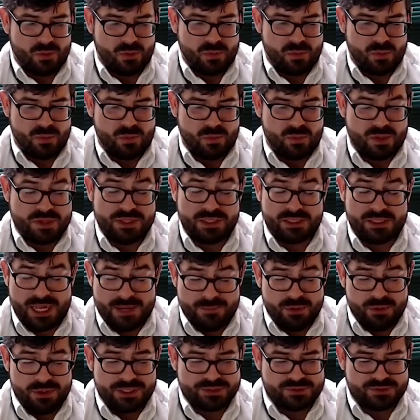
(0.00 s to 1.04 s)
When the
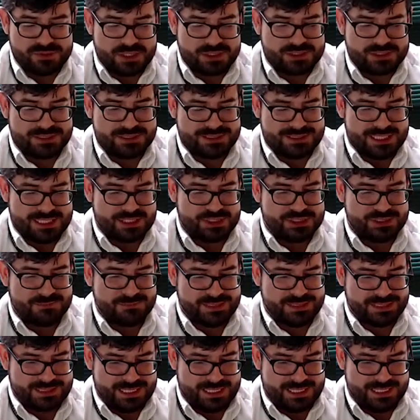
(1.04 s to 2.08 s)
library instruction session
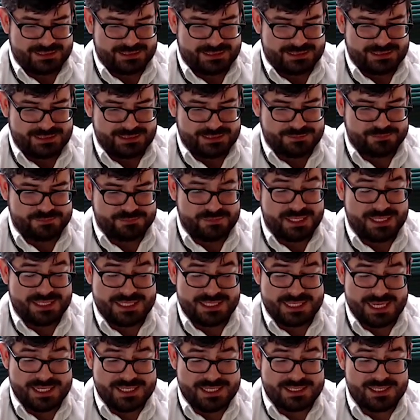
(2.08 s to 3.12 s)
begins,
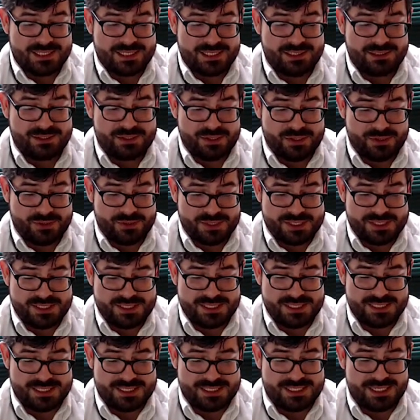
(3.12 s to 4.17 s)
Tessa
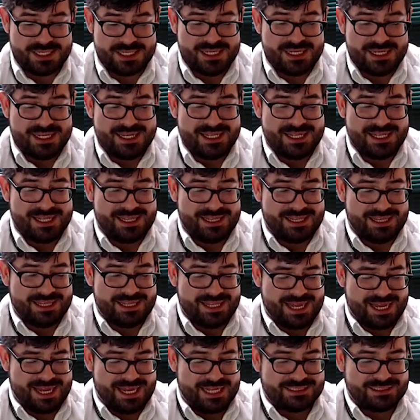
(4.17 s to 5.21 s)
notices
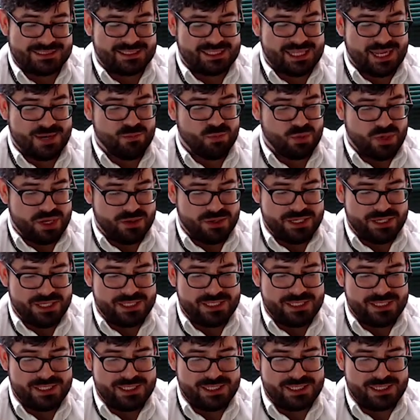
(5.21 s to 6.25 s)
that the
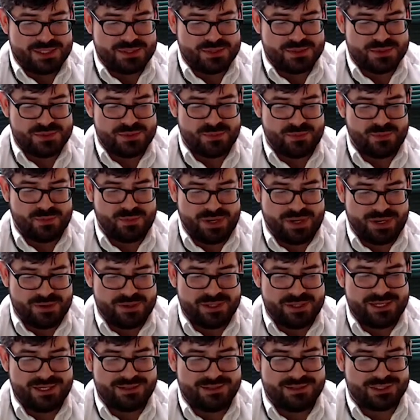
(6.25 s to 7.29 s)
librarian is
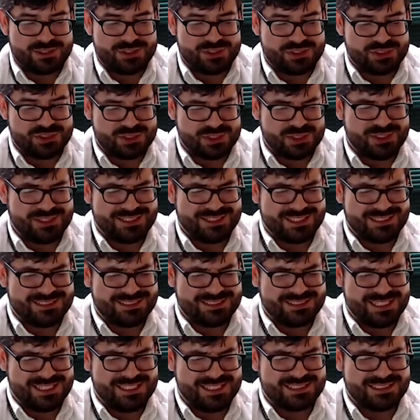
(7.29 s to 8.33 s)
wearing a shirt that
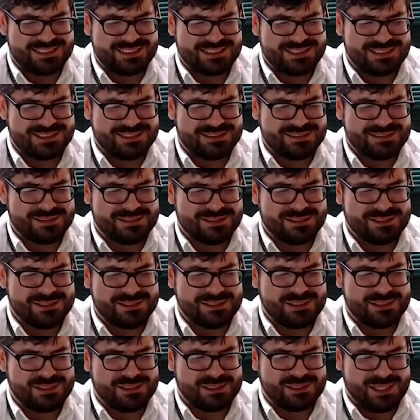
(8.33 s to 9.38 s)
says,
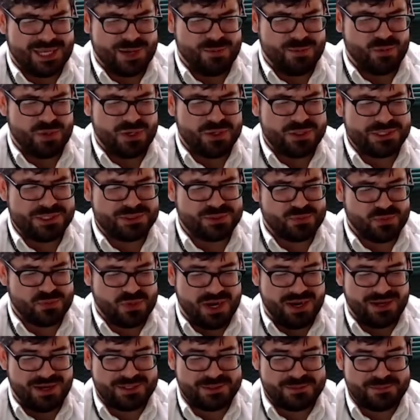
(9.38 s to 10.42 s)
"Libraries
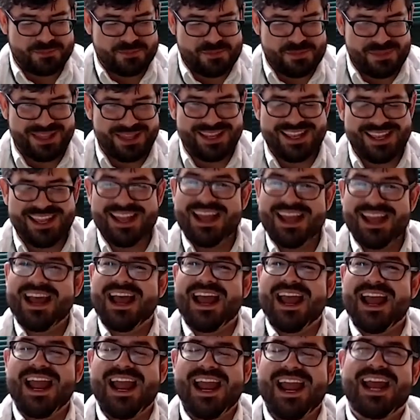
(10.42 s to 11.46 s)
Rock,"
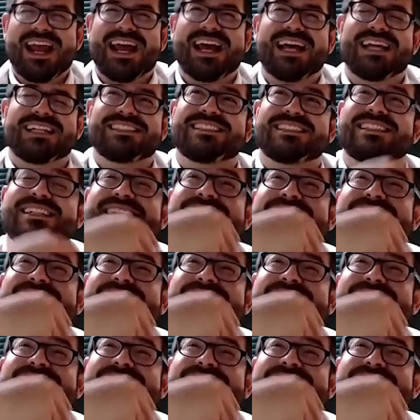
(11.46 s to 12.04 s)
and